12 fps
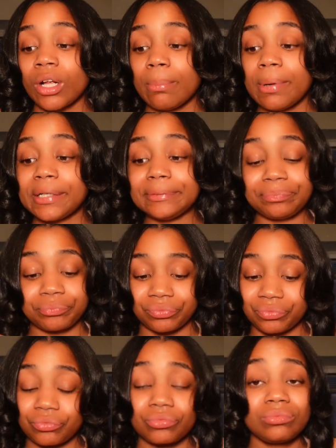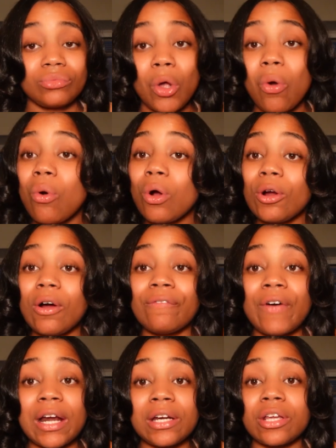But or I'll
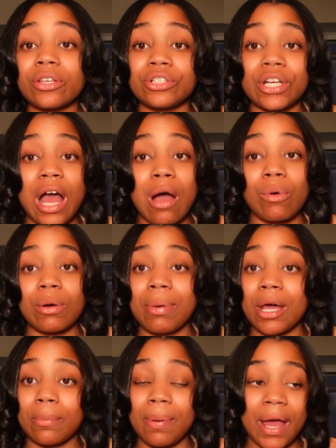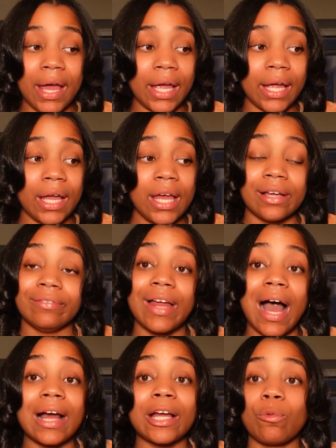find another job with a better pay
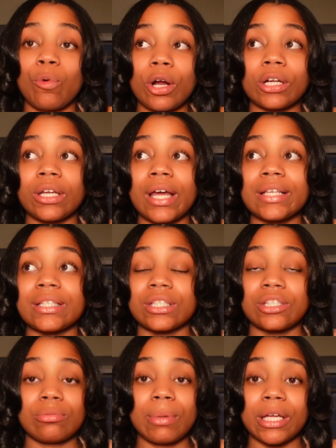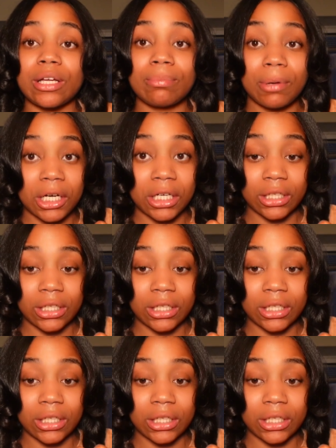that I can work less and still make good money.